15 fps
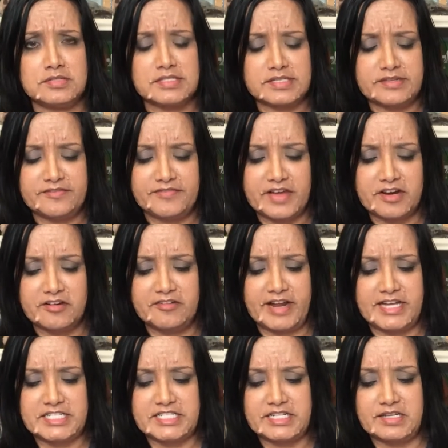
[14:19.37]

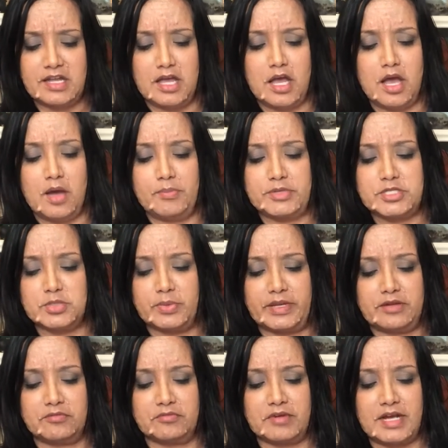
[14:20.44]
confederation
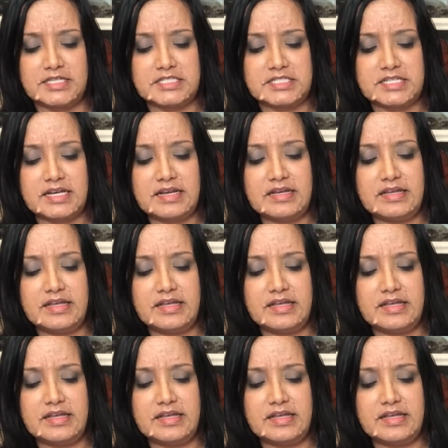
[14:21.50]
between Russia,